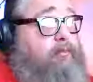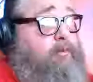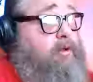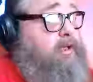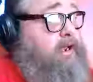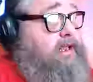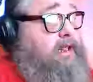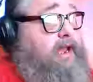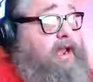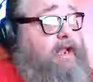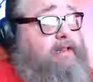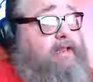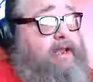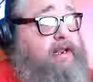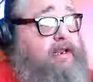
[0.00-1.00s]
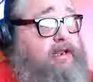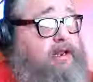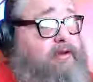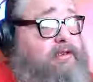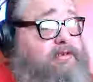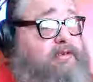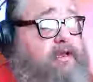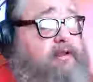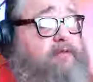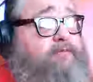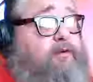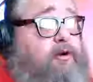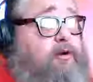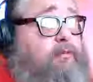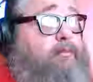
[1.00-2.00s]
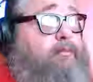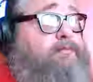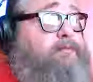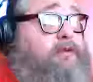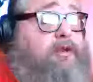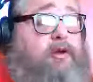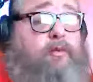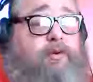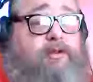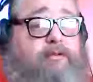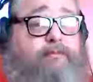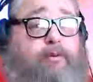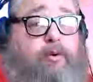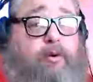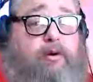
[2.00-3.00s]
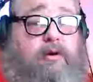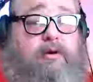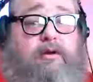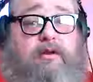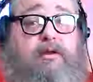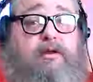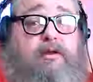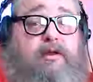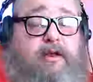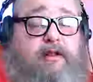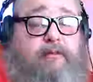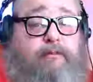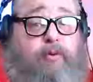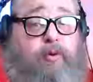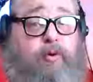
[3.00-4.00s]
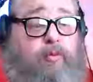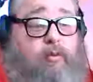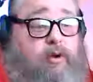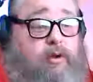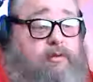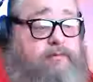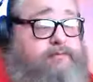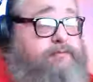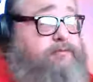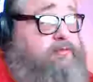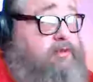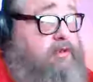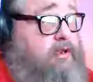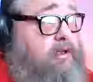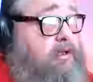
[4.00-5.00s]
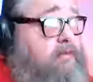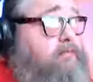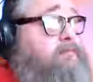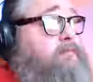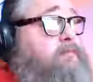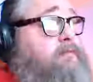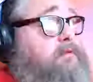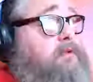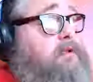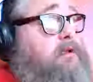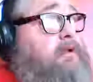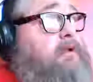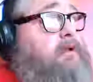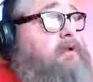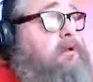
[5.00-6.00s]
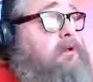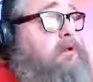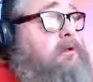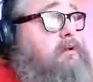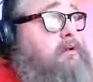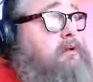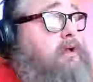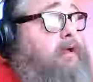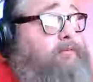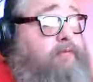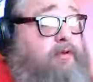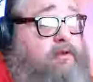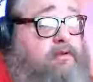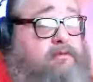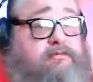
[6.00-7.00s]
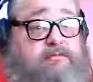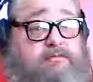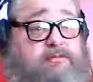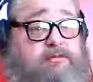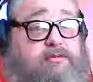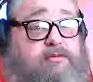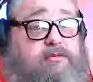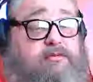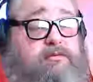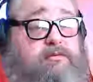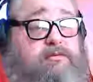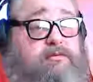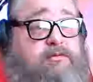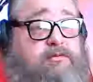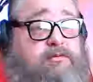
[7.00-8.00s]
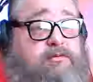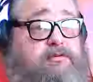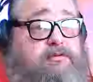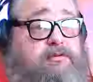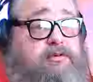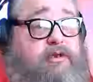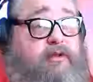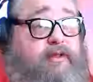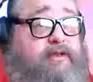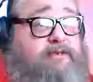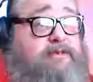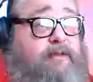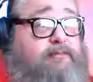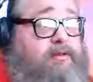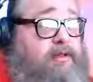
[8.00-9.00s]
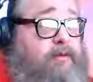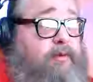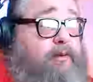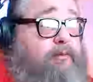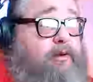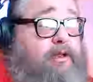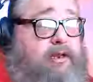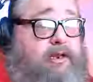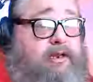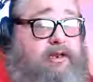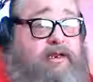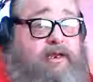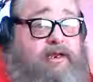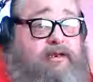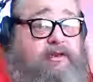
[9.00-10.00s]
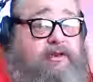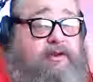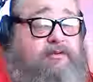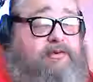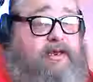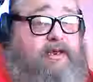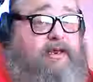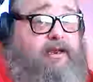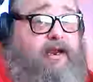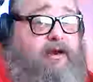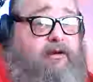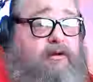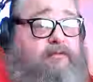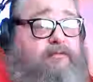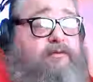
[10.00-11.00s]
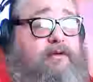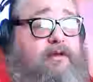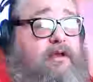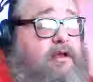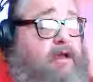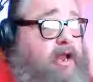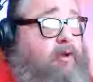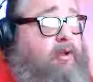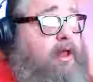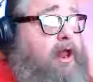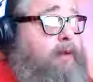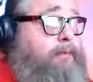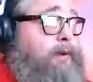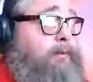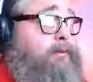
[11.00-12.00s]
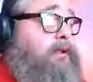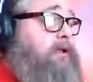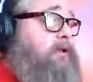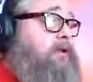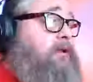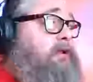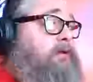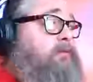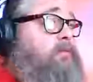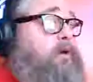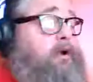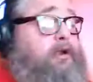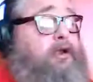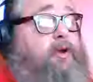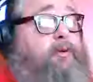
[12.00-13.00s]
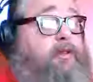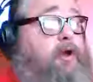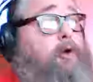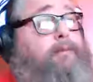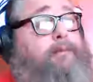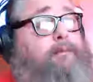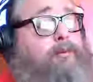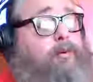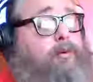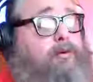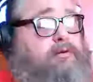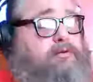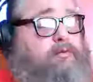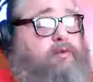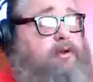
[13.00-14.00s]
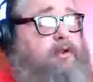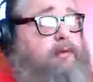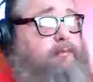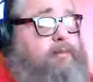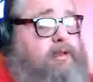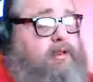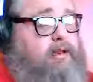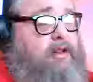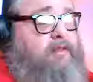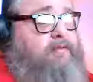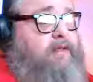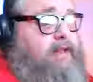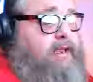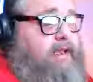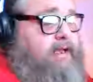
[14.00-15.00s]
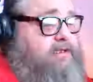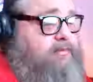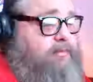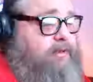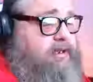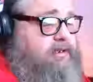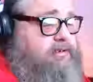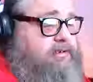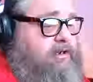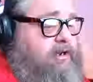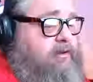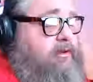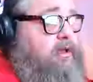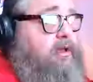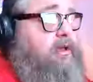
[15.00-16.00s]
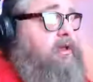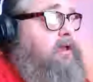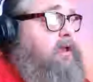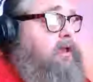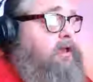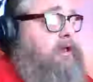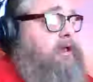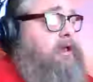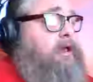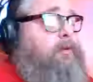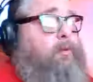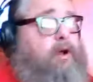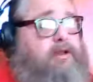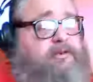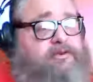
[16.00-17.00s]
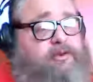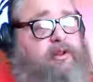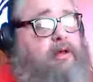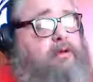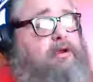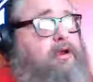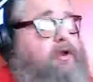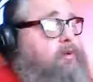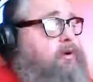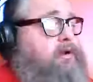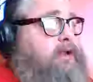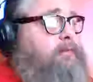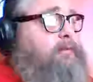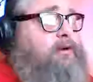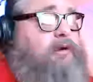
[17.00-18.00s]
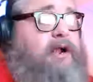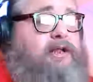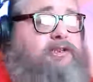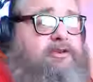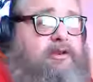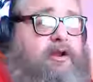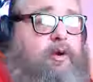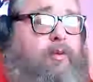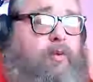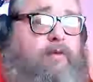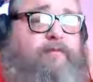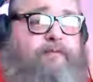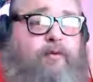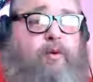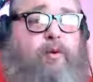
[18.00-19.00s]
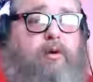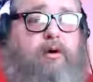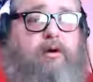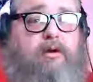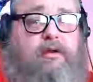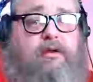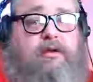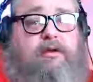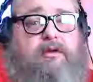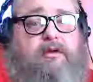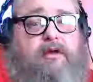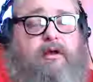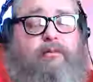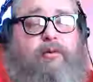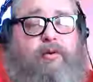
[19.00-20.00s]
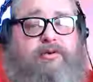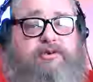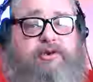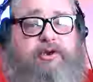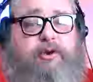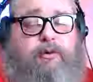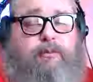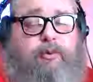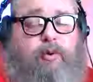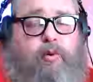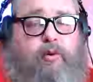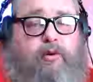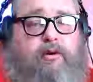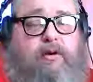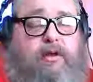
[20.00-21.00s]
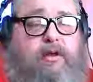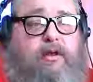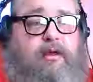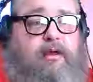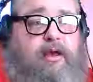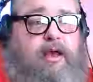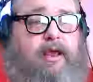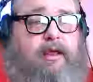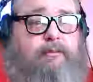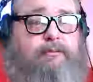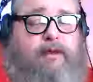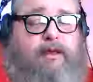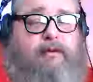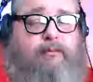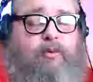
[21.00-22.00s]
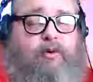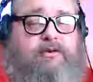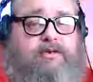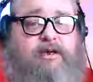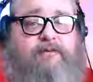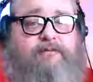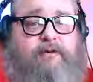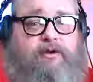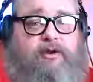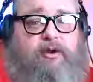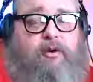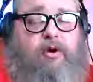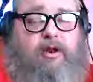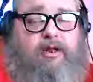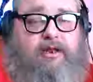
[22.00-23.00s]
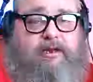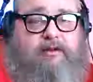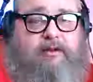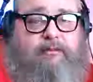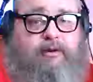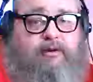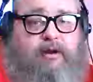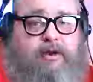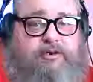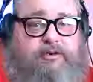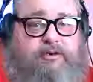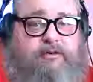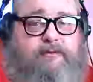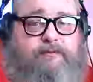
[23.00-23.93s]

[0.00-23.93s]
really glad that, you know, he stayed firm, you know, with the border and the border wall. I feel, you know, that's something that we really need to get, you know, taken care of. I know a lot of people are like, you know, wanting to go with open borders and whatnot, but, you know, the thing that gets me is, you know, it wasn't too long ago where Democrats, you know, were for a more secure border and being more tough, you know, on illegal immigration.